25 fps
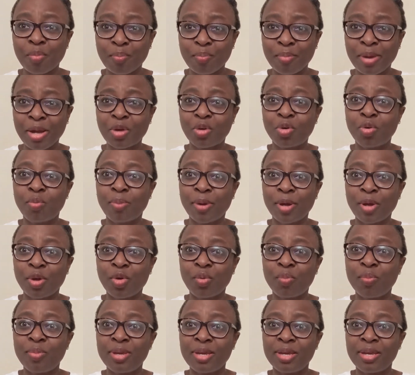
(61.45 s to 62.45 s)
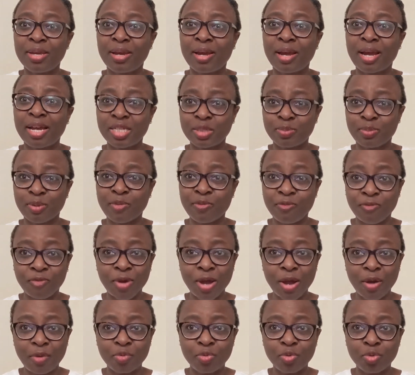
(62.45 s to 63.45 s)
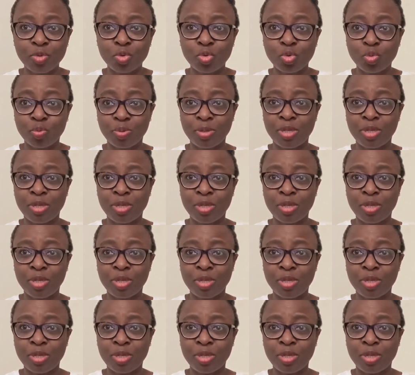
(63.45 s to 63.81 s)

microbiome has been found to